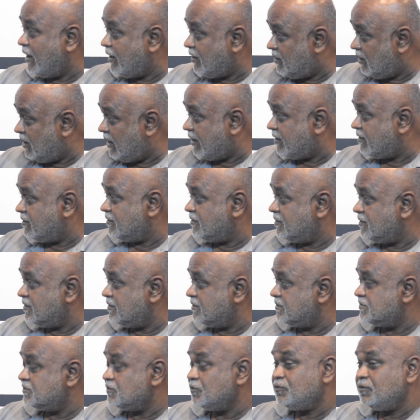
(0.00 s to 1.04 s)
write
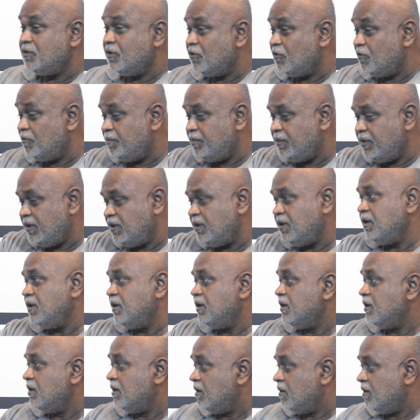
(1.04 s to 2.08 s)
letters, so there will
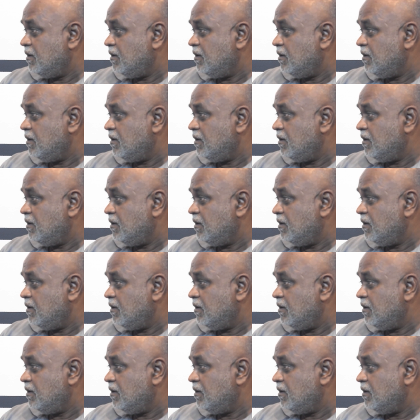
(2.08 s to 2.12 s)
be